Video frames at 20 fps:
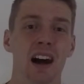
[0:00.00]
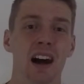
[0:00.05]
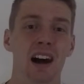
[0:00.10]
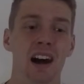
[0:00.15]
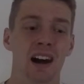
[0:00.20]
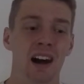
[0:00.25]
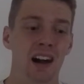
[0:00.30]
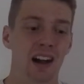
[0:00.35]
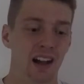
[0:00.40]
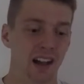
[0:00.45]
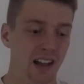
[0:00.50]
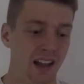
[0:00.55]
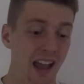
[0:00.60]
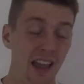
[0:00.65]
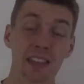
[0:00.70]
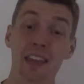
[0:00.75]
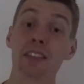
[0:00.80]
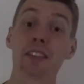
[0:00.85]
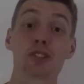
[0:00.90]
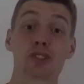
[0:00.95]

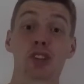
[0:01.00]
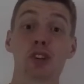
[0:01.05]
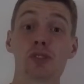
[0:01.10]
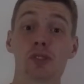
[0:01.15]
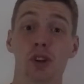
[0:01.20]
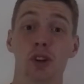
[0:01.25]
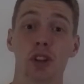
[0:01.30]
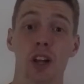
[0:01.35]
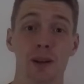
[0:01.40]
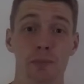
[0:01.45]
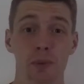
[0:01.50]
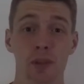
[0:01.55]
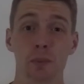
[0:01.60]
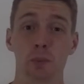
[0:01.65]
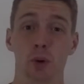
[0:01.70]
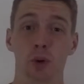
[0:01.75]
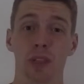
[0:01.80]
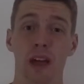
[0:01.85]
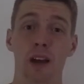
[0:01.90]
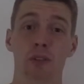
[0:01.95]
And then there's also a lot of
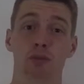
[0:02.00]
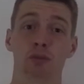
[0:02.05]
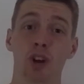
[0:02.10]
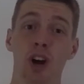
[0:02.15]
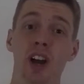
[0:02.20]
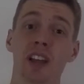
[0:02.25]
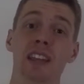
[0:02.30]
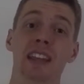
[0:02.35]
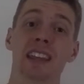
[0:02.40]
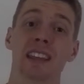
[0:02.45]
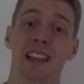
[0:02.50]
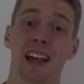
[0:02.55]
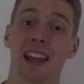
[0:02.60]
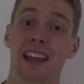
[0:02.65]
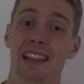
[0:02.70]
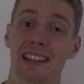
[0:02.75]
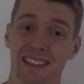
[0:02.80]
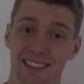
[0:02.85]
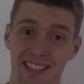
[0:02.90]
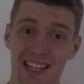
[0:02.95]
people that run in
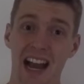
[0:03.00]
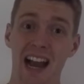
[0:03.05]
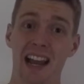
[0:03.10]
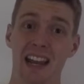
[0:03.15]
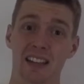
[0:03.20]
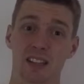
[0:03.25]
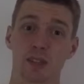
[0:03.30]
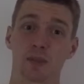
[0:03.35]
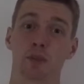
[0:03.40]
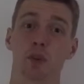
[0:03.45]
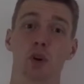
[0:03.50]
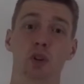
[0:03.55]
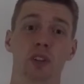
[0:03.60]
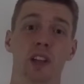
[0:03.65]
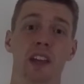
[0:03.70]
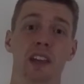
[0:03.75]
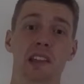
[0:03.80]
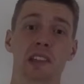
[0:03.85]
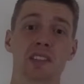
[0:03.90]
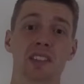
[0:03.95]
like tights,
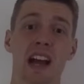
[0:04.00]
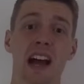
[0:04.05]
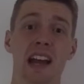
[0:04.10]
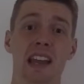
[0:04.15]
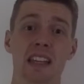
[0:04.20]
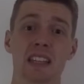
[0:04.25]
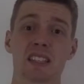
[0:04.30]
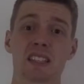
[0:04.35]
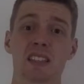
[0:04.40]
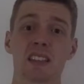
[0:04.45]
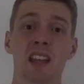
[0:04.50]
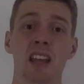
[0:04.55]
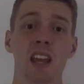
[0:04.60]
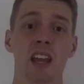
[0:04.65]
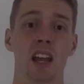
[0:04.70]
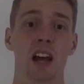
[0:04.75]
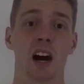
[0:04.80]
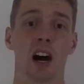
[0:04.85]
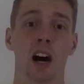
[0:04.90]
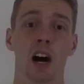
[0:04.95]
full-length tights.
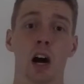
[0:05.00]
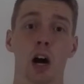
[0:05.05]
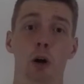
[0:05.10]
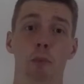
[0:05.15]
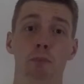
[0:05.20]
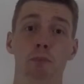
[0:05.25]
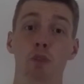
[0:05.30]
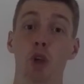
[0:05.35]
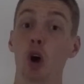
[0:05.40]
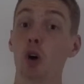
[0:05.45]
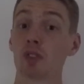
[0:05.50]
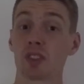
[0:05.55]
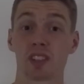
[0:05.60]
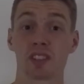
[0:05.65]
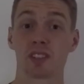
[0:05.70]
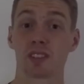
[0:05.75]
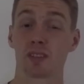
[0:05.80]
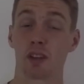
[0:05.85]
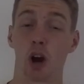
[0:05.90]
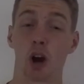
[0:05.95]

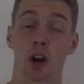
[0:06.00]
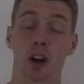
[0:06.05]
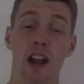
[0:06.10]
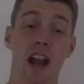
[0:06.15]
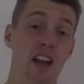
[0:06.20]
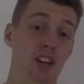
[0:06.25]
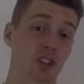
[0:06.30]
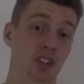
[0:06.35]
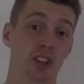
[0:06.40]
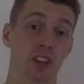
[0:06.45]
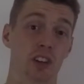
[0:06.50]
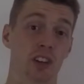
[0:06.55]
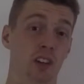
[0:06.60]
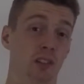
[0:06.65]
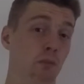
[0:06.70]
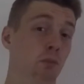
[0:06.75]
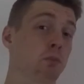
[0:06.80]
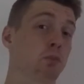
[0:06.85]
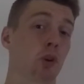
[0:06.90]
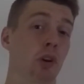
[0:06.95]
Those are
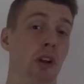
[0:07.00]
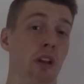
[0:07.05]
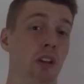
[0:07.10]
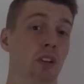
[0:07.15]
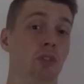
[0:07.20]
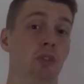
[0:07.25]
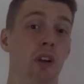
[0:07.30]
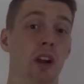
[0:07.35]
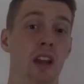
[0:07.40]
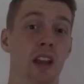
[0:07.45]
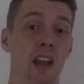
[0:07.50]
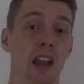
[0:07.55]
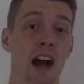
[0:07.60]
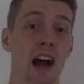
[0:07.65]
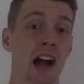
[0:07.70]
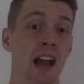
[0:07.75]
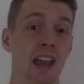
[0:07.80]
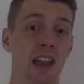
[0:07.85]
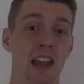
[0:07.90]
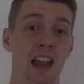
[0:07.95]
actually pretty great.
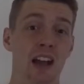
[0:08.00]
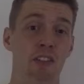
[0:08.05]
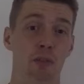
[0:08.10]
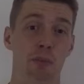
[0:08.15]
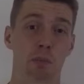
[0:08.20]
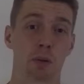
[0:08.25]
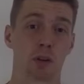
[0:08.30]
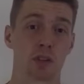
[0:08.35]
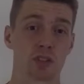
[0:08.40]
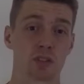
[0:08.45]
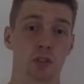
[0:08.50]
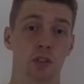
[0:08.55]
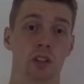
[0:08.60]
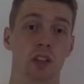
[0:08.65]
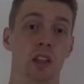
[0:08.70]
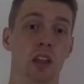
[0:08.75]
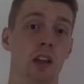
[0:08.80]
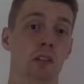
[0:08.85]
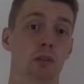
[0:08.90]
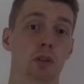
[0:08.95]
I haven't
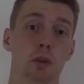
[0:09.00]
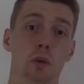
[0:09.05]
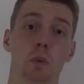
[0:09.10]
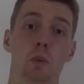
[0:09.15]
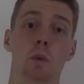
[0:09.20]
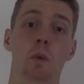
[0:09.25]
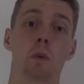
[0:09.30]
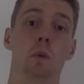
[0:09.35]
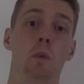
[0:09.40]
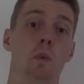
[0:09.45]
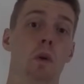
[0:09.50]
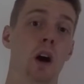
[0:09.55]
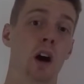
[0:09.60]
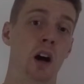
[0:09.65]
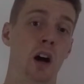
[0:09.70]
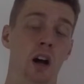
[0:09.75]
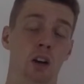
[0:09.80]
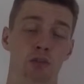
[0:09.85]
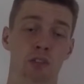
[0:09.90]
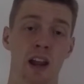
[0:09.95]
personally ever
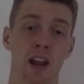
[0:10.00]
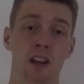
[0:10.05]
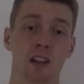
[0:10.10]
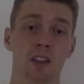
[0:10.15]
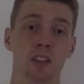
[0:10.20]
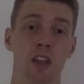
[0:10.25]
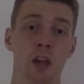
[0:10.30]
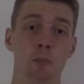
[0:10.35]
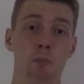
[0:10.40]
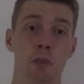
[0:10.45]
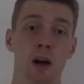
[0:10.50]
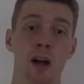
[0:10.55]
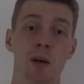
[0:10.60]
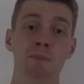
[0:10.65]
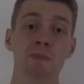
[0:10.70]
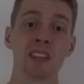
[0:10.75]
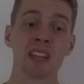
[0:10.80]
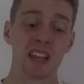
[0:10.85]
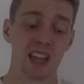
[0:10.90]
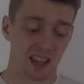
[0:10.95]
ran in them,
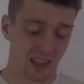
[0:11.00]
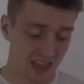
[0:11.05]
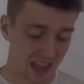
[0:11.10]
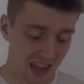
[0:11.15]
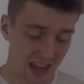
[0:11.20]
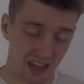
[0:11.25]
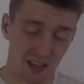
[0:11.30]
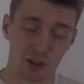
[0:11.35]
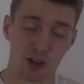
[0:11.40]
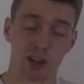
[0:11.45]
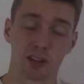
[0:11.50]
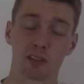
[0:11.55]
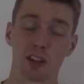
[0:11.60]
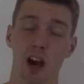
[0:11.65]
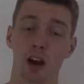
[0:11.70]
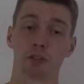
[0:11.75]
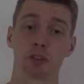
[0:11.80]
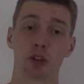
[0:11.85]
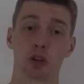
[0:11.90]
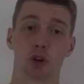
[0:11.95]
but they
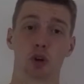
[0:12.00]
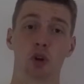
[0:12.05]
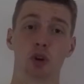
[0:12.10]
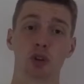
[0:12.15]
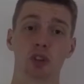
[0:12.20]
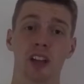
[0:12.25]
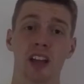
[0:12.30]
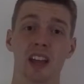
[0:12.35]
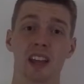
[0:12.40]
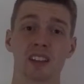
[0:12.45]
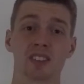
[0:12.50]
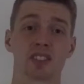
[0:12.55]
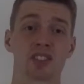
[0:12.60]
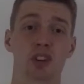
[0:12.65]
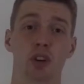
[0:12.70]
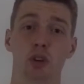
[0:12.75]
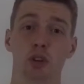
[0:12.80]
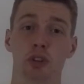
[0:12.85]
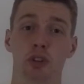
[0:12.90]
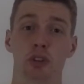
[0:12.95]
cover your whole leg,
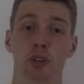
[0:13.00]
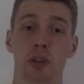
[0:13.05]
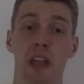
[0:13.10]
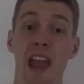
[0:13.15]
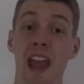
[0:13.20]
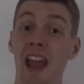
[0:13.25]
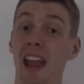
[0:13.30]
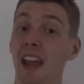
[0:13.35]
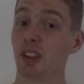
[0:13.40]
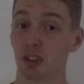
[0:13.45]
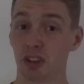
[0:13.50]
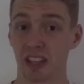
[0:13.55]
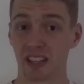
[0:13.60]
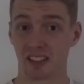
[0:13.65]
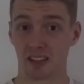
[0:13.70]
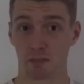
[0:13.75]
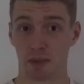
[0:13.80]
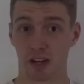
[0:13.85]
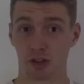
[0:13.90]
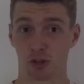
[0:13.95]
so you get
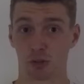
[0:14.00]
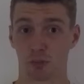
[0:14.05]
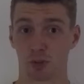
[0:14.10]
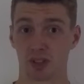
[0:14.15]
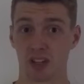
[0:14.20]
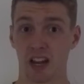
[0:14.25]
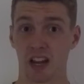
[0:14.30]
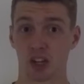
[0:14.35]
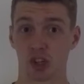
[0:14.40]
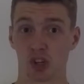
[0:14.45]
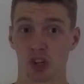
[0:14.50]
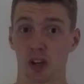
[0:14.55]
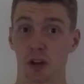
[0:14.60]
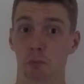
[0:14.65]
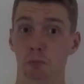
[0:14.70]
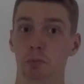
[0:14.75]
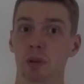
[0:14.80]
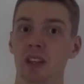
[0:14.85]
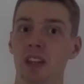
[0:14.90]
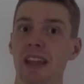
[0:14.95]
some extra protection,
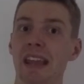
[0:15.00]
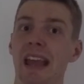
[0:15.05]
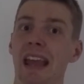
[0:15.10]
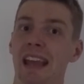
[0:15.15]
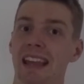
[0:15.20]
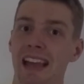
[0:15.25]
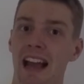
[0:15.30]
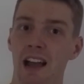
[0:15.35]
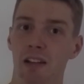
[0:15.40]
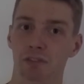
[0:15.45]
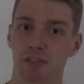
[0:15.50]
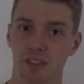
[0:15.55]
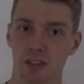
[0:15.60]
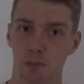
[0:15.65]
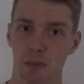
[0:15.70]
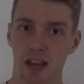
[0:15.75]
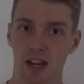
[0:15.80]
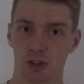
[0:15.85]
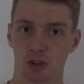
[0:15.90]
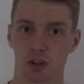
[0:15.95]
and B, kind of
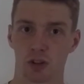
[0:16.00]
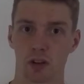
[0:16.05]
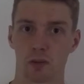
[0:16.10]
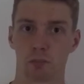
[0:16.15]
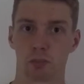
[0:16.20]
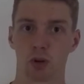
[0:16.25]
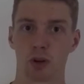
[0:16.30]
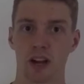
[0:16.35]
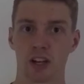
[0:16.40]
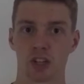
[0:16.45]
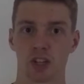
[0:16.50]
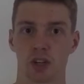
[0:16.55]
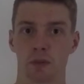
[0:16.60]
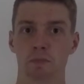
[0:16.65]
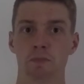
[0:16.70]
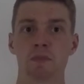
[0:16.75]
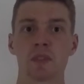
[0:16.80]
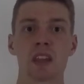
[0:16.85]
some extra compression.